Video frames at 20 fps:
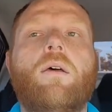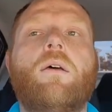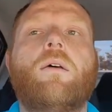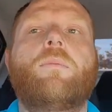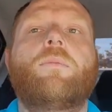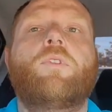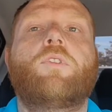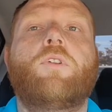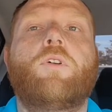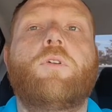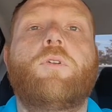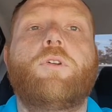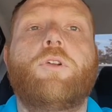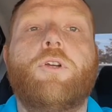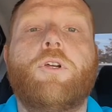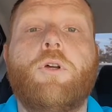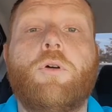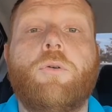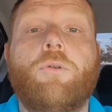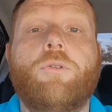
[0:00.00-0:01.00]
So you're
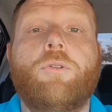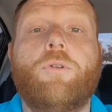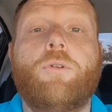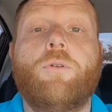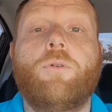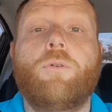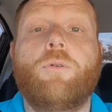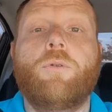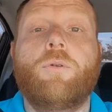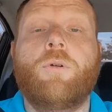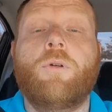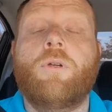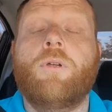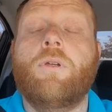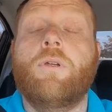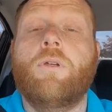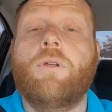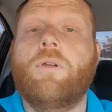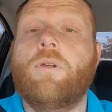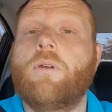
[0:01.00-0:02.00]
going to
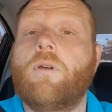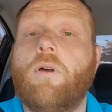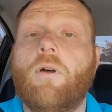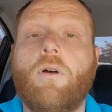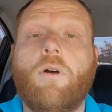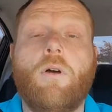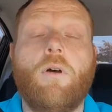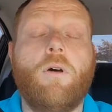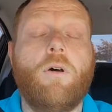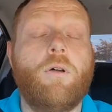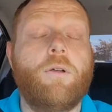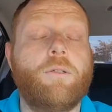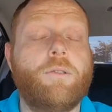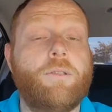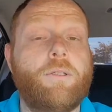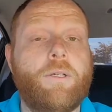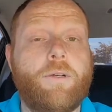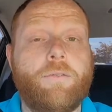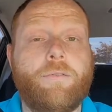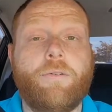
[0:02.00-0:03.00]
all
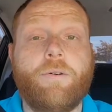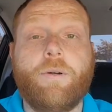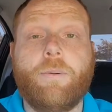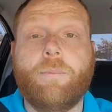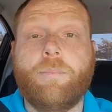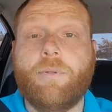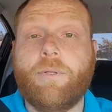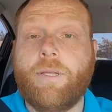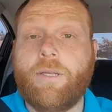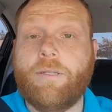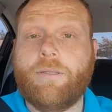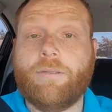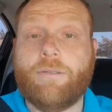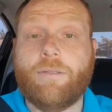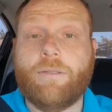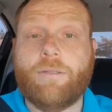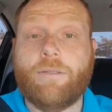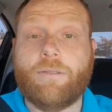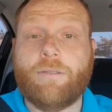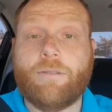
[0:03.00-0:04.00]
different
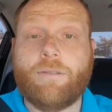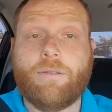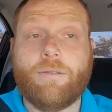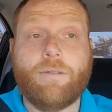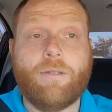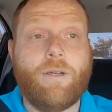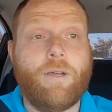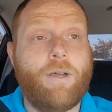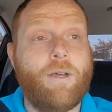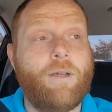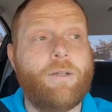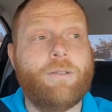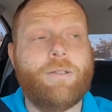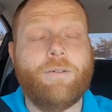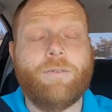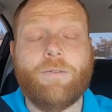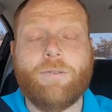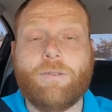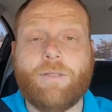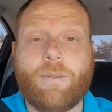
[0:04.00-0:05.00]
places, all
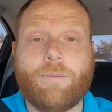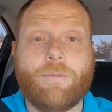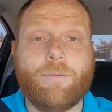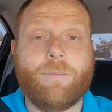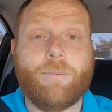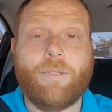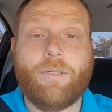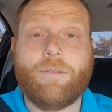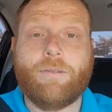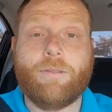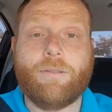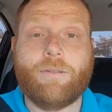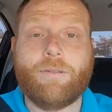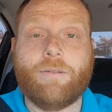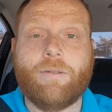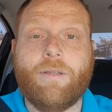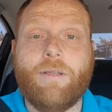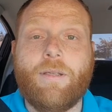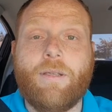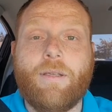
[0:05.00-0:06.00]
different types of places.
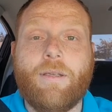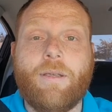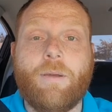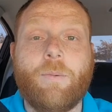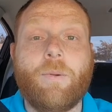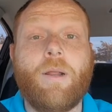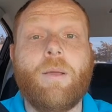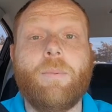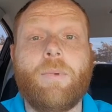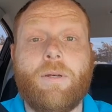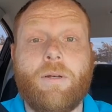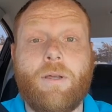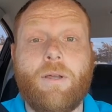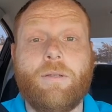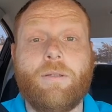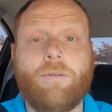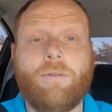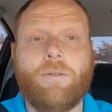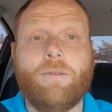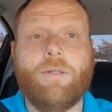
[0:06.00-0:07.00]
When I mean all
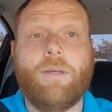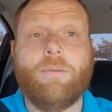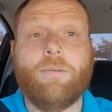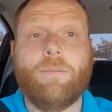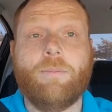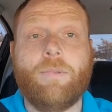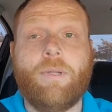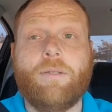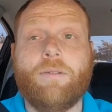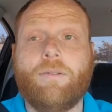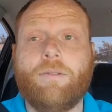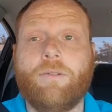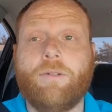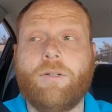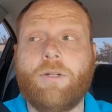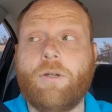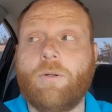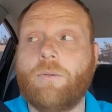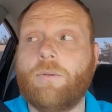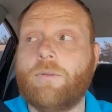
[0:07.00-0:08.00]
different types of places, you're
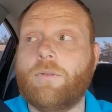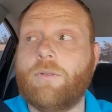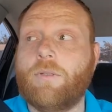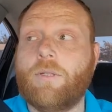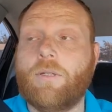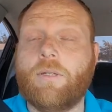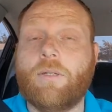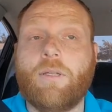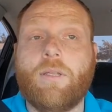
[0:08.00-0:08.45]
going to